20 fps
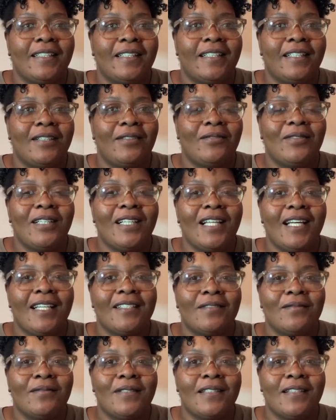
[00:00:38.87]
I didn't
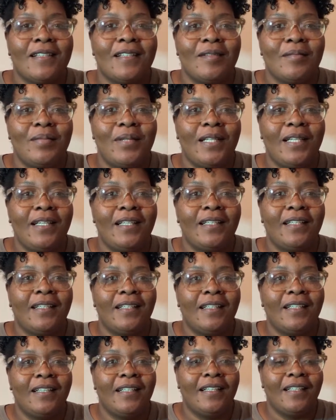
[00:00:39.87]
realize it was going to be
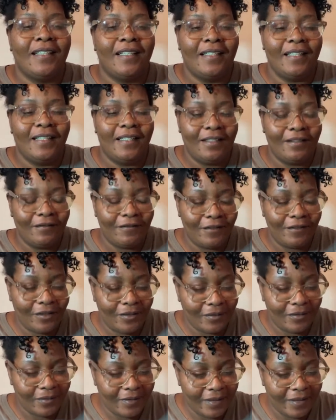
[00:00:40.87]
in the
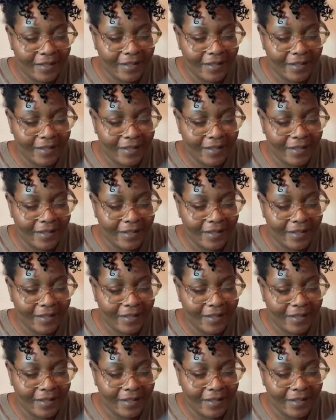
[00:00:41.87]
view.